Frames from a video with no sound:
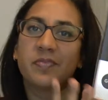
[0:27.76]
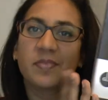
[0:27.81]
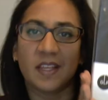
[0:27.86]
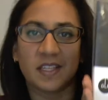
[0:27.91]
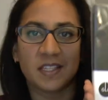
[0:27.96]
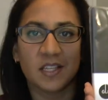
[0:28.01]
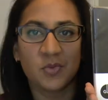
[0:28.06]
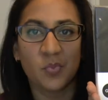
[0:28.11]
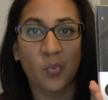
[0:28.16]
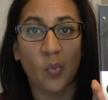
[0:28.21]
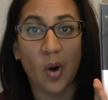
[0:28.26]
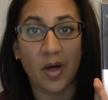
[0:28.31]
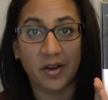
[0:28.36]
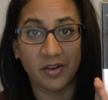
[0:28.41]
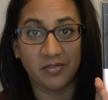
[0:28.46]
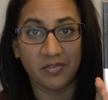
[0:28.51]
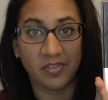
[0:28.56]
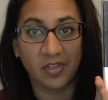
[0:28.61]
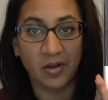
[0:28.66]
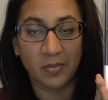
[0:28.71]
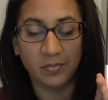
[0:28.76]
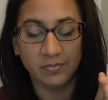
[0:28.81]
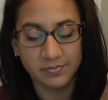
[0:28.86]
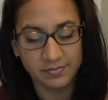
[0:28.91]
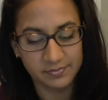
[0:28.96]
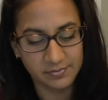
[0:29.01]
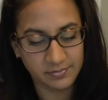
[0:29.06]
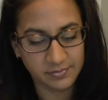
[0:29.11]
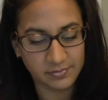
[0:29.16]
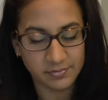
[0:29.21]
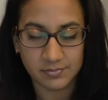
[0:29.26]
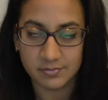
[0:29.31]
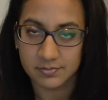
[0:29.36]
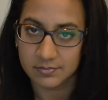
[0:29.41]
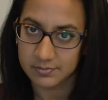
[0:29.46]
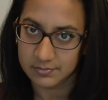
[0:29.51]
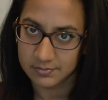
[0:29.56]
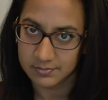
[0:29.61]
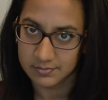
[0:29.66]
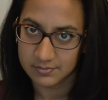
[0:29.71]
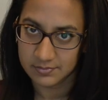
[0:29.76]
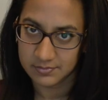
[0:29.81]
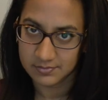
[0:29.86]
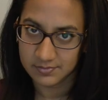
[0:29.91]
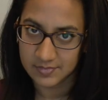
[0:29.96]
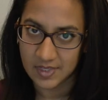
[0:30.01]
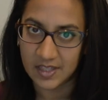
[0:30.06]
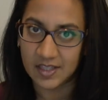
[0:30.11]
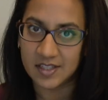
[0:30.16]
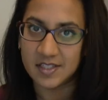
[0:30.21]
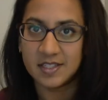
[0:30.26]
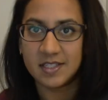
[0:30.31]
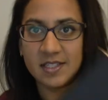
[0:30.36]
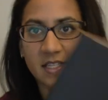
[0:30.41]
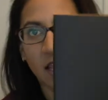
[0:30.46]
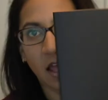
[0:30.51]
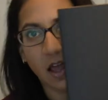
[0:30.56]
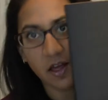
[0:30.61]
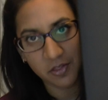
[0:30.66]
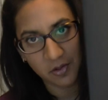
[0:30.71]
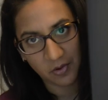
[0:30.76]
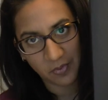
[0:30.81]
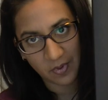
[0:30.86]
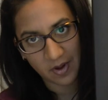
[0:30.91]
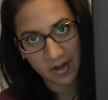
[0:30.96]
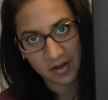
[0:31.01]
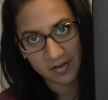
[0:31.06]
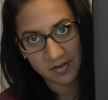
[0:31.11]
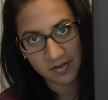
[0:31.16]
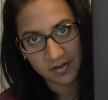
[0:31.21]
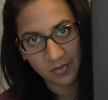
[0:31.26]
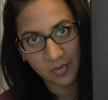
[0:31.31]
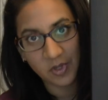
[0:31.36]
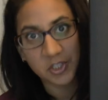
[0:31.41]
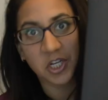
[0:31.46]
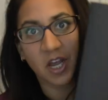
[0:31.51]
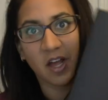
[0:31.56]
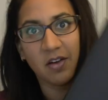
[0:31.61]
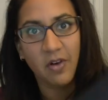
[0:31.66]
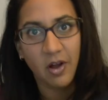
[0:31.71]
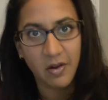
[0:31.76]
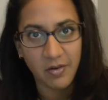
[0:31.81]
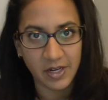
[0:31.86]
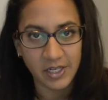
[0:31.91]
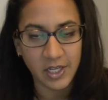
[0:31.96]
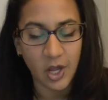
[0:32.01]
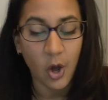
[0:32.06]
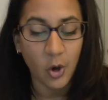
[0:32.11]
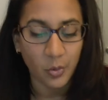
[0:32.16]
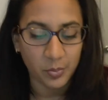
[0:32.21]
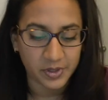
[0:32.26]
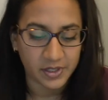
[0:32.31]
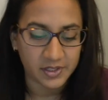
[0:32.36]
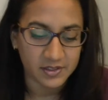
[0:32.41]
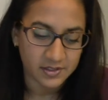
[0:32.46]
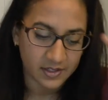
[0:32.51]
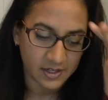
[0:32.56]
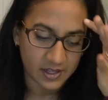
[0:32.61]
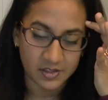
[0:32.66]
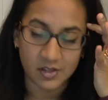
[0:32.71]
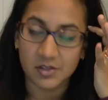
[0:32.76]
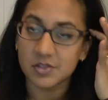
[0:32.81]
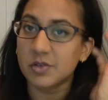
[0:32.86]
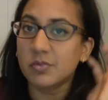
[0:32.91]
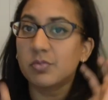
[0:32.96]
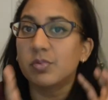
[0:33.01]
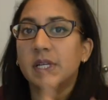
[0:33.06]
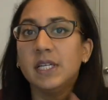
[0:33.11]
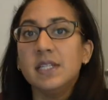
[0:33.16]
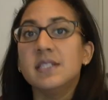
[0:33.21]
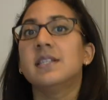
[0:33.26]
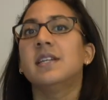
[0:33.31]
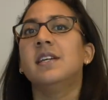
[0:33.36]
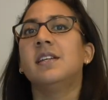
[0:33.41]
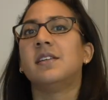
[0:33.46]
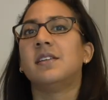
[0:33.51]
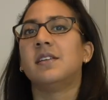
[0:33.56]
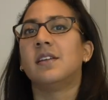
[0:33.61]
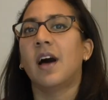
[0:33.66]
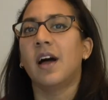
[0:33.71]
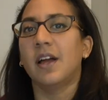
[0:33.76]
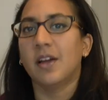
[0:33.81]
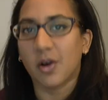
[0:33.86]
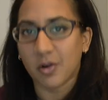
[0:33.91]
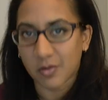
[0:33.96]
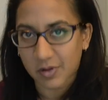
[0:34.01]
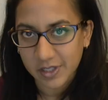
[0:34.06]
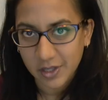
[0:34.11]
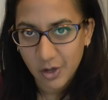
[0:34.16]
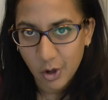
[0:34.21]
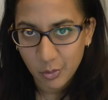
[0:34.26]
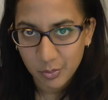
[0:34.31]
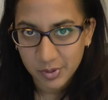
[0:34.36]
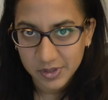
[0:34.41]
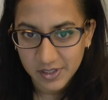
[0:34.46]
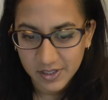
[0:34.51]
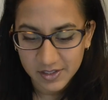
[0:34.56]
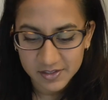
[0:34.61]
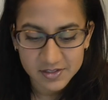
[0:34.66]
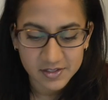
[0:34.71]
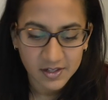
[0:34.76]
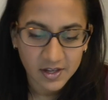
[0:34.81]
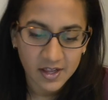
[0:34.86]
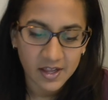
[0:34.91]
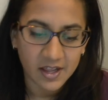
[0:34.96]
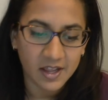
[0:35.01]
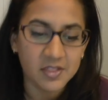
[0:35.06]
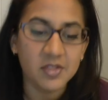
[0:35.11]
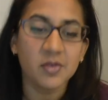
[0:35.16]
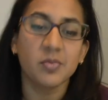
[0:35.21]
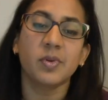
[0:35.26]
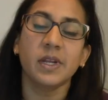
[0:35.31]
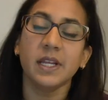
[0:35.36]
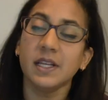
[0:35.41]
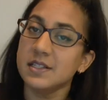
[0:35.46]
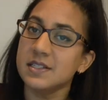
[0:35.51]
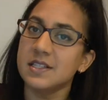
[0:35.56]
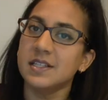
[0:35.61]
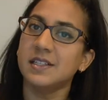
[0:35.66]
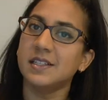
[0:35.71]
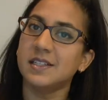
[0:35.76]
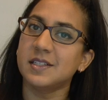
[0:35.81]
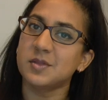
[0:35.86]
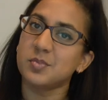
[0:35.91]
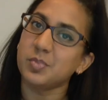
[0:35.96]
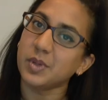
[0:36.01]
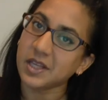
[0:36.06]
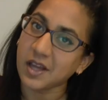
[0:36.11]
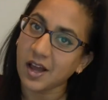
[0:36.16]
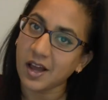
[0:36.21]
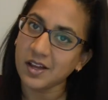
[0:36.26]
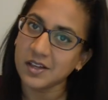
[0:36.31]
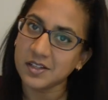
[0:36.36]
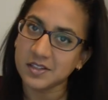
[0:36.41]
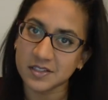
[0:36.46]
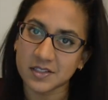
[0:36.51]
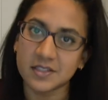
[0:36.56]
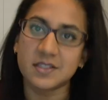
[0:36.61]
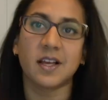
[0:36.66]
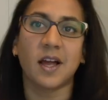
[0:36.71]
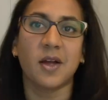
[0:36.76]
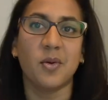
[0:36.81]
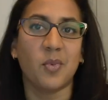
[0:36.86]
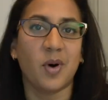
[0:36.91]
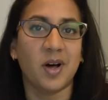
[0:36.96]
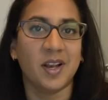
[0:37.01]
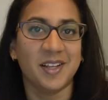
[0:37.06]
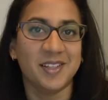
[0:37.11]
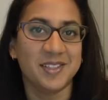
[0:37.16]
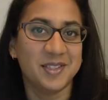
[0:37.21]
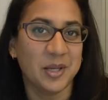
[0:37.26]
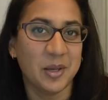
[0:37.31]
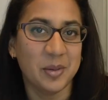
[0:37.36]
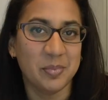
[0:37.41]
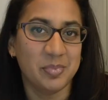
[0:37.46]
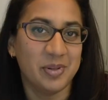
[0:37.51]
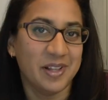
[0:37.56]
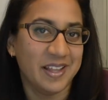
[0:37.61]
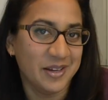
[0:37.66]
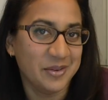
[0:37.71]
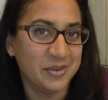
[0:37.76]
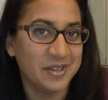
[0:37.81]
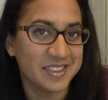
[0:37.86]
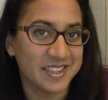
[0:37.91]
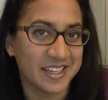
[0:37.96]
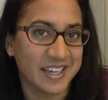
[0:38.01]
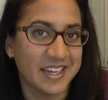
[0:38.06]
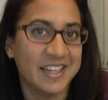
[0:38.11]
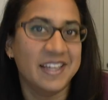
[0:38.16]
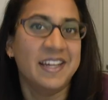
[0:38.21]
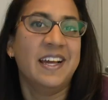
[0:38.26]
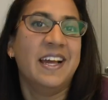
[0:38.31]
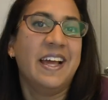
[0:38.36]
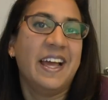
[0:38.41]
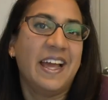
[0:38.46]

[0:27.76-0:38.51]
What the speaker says: This is one of them. And it's the other one, which I have already opened. And there's a reason I already opened it. And the reason is because I wanted to play with it.